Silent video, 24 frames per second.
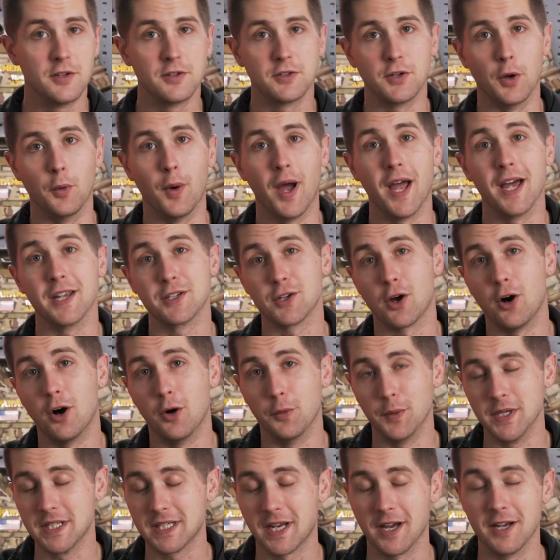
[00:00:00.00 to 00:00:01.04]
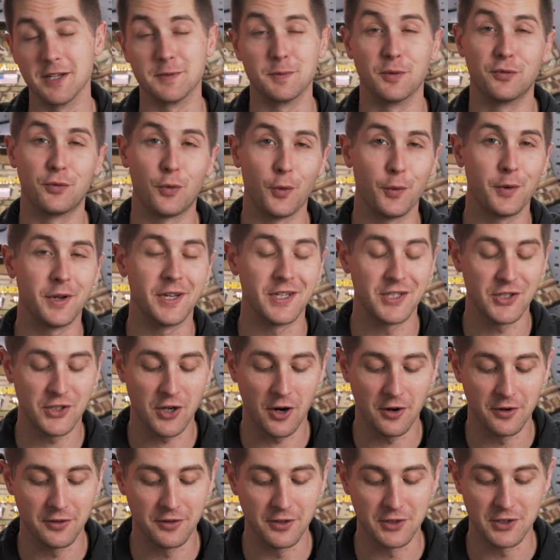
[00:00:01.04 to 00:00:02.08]
So as always guys, before we get
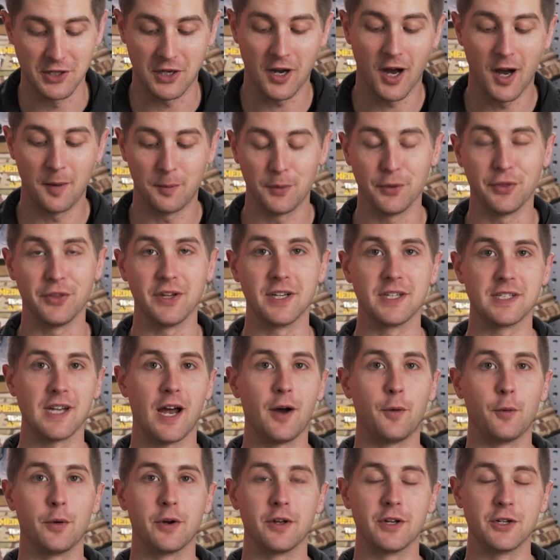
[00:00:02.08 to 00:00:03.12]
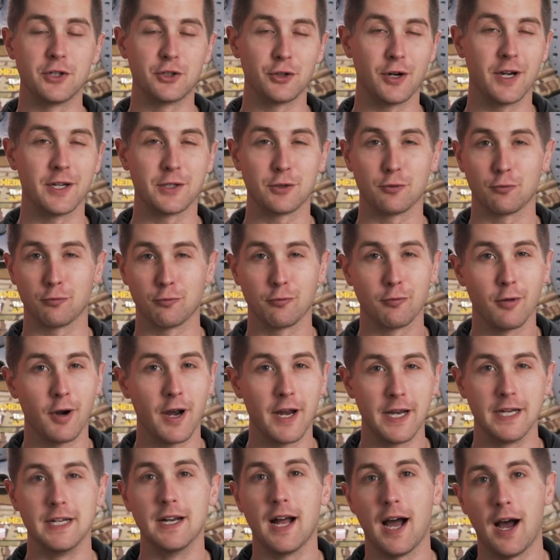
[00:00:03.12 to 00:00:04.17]
started, there's a couple things I wanna address
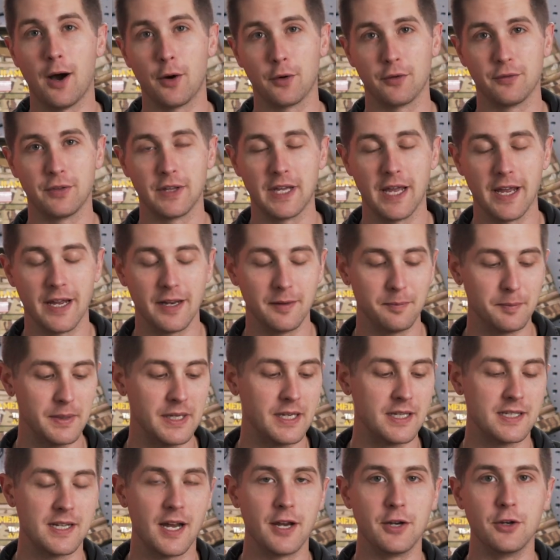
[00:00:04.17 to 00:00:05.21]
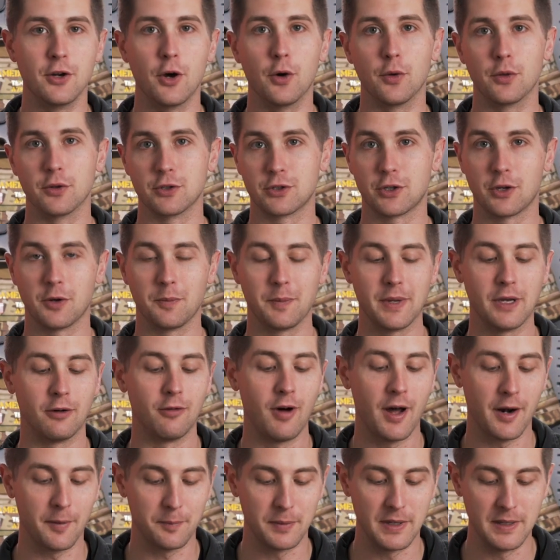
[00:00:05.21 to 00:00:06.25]
right out of the gate because I know there's gonna be a
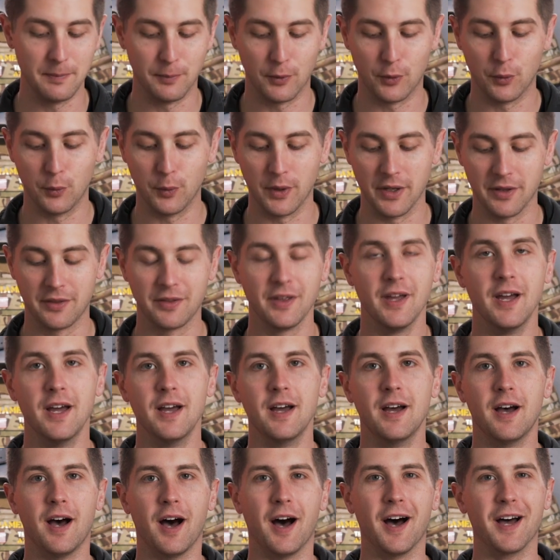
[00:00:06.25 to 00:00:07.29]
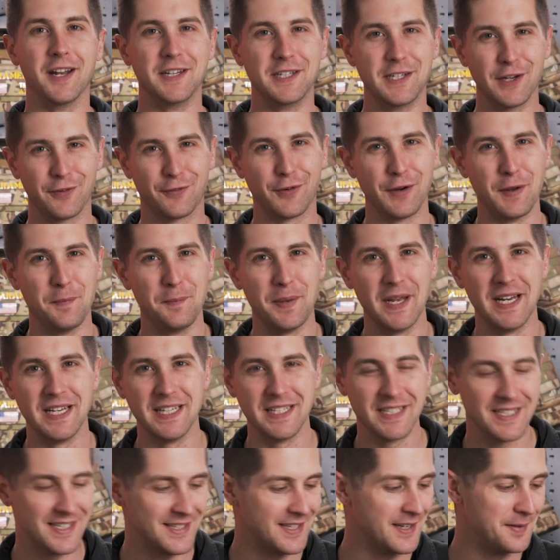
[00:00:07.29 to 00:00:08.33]
lot of people with different
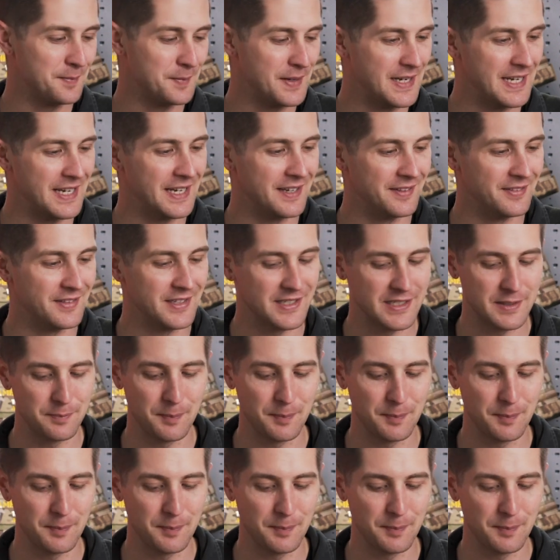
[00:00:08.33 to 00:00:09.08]
opinions than me in this